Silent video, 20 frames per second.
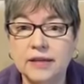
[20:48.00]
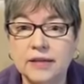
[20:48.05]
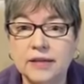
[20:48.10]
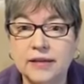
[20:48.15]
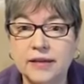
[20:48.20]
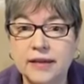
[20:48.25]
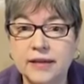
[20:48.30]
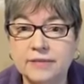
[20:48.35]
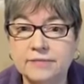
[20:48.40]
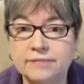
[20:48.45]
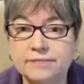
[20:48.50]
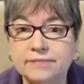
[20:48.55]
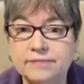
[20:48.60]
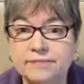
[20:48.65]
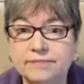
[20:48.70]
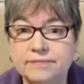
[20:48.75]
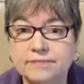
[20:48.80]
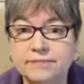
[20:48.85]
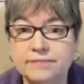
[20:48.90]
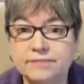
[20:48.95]
Yep,
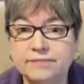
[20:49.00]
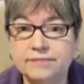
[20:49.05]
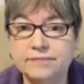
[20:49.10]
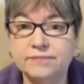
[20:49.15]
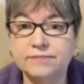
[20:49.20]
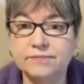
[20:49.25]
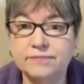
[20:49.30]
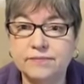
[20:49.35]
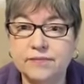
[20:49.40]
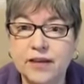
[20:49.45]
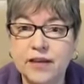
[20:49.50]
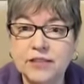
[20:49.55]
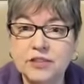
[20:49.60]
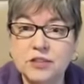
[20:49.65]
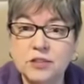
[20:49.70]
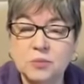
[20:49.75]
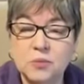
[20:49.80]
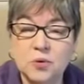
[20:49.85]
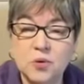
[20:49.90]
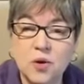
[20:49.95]

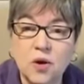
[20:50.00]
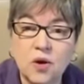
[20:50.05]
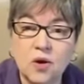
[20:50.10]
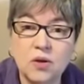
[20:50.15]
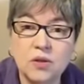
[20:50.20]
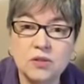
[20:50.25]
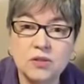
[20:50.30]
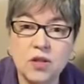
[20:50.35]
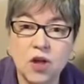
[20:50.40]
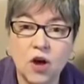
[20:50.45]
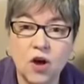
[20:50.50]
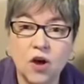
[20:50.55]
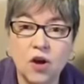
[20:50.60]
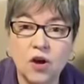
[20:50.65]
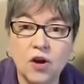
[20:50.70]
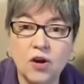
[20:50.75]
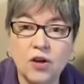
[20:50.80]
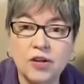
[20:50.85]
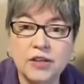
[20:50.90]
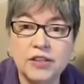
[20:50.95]
vegetable oils
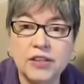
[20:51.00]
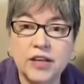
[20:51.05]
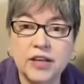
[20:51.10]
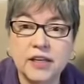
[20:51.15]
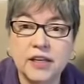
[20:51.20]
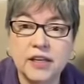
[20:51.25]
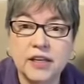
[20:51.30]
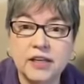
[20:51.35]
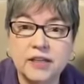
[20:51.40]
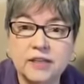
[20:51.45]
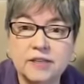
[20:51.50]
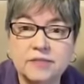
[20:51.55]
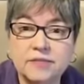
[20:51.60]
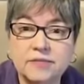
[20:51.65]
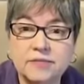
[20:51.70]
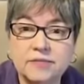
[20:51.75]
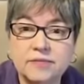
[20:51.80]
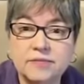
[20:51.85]
are yucky.